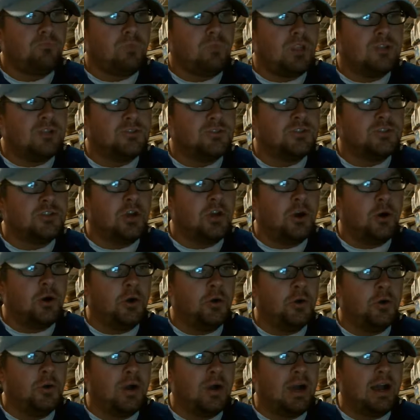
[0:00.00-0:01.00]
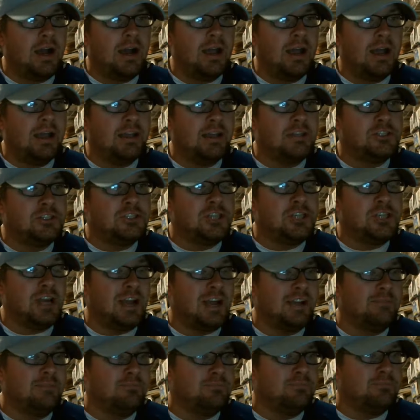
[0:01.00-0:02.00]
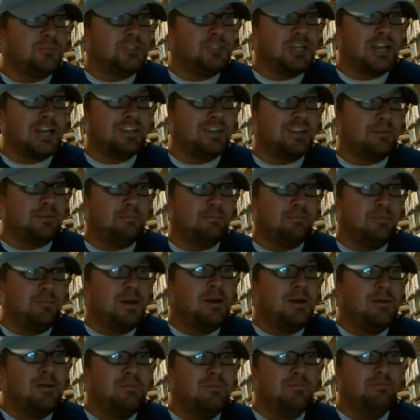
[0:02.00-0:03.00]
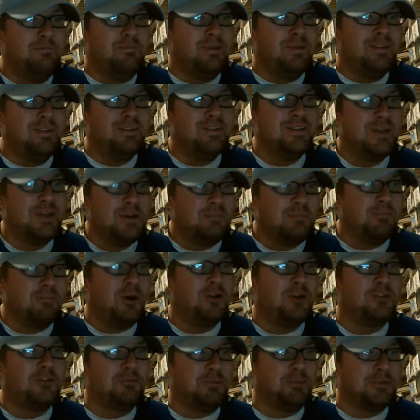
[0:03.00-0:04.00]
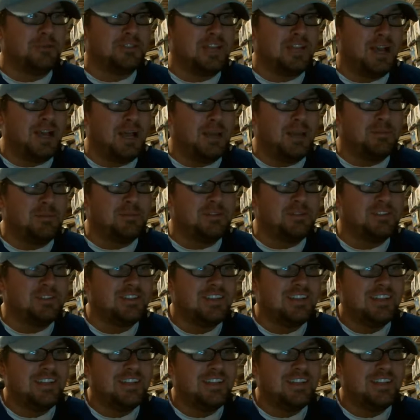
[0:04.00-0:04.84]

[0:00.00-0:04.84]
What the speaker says: So I checked it multiple times